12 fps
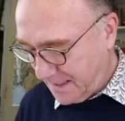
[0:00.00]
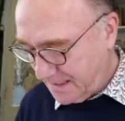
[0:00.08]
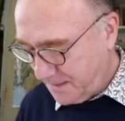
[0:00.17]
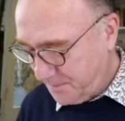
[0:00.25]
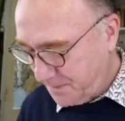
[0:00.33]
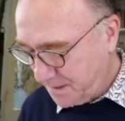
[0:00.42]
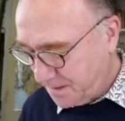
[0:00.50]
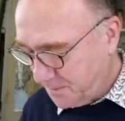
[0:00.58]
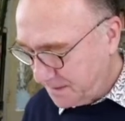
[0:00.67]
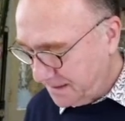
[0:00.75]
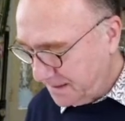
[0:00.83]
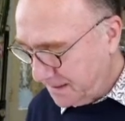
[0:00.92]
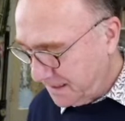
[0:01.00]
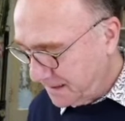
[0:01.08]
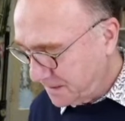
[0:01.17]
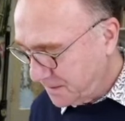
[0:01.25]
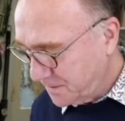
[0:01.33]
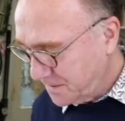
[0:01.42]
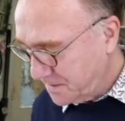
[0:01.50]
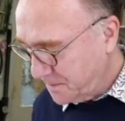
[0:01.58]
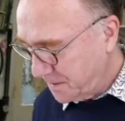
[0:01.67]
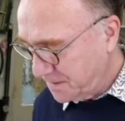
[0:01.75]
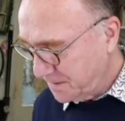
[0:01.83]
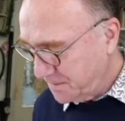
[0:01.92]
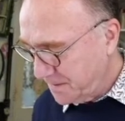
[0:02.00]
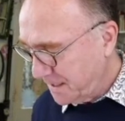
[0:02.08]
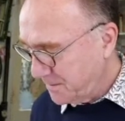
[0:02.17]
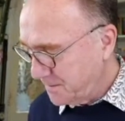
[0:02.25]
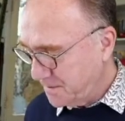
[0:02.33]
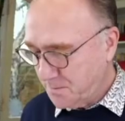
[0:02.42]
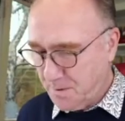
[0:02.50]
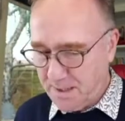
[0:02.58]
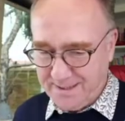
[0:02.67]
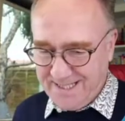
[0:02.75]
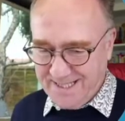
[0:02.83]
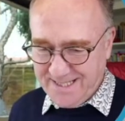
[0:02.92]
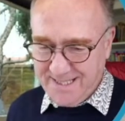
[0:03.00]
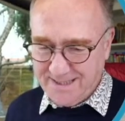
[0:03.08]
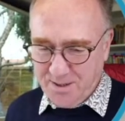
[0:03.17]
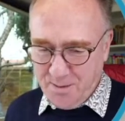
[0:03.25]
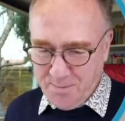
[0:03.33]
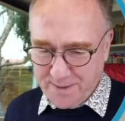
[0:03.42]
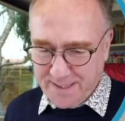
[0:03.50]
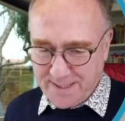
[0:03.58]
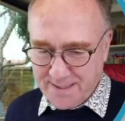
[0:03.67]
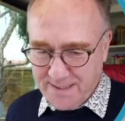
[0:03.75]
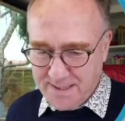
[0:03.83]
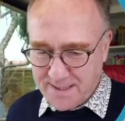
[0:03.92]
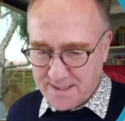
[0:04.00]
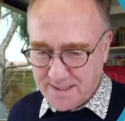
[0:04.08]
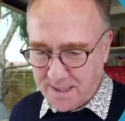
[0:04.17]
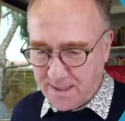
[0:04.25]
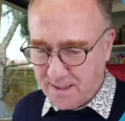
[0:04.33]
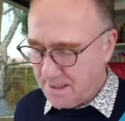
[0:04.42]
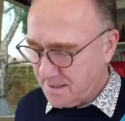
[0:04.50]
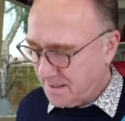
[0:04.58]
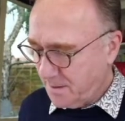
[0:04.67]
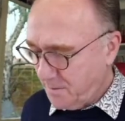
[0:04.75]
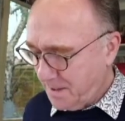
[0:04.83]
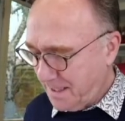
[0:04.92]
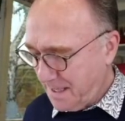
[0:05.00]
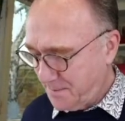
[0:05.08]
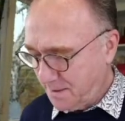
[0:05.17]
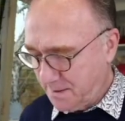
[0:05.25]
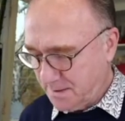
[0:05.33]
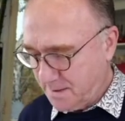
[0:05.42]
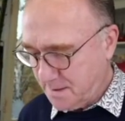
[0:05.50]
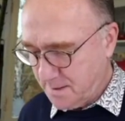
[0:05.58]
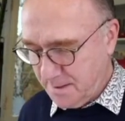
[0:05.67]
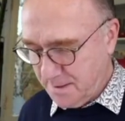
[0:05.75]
And then we're going to want a line across the bottom there as well. This is complicated, isn't it? Let's see what happens.